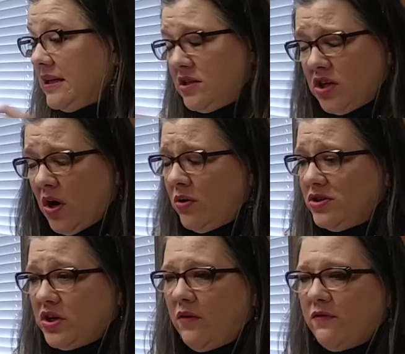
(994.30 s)

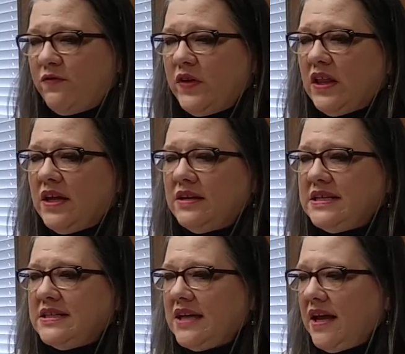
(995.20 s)
don't fill in
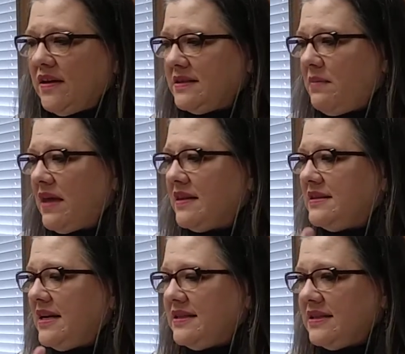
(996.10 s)
details and make the
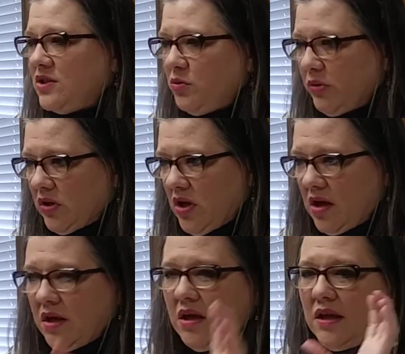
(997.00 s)
sentences super long.
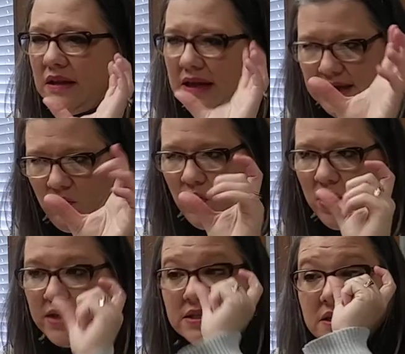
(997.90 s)
Like
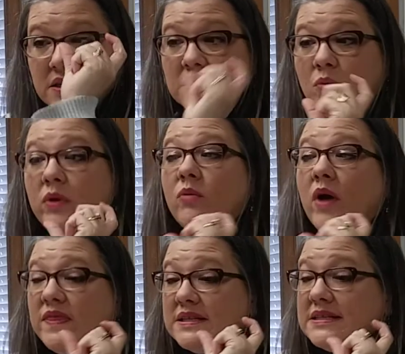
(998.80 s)
we
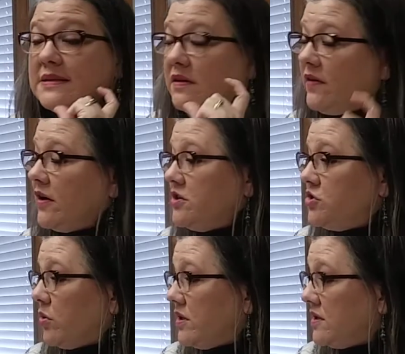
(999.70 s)
want this to be very
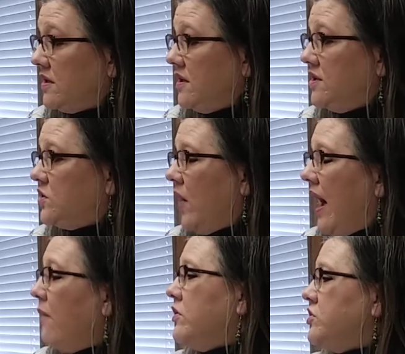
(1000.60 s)
short. So
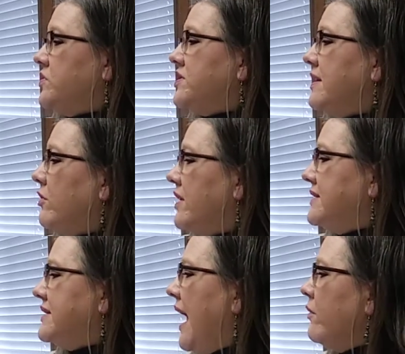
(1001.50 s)
how would you
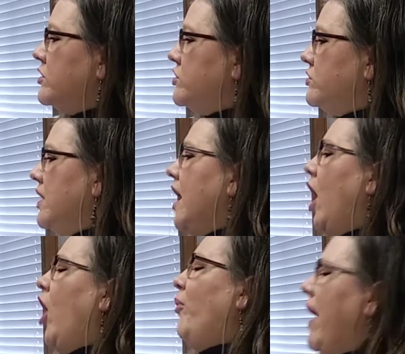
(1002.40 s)
summarize, how would you
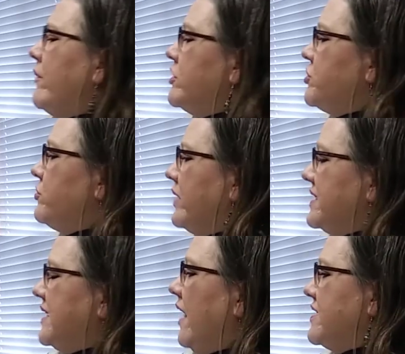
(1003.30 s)

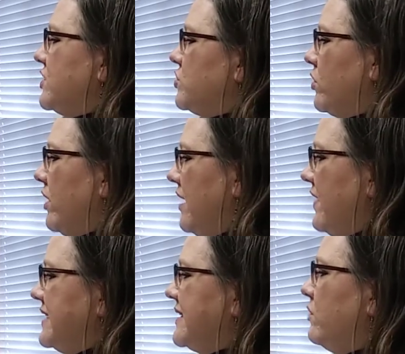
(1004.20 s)
retell this story? If
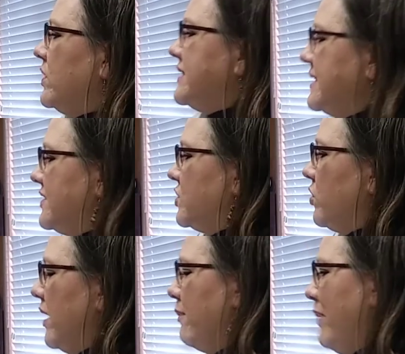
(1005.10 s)
I said, what's this
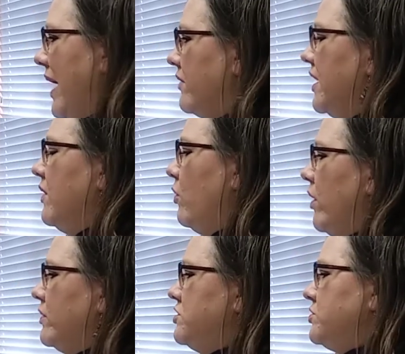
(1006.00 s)
story about?
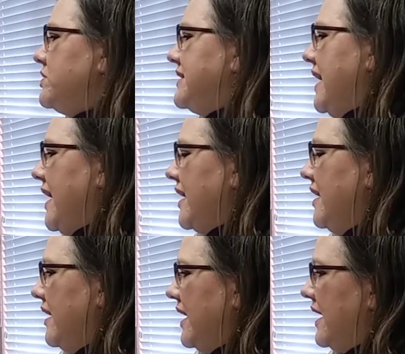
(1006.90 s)
What would you say
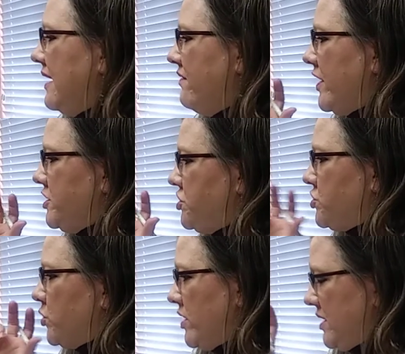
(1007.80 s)
in a very
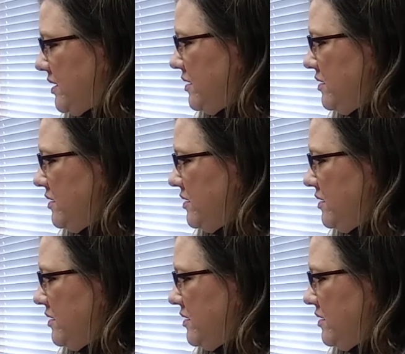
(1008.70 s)
short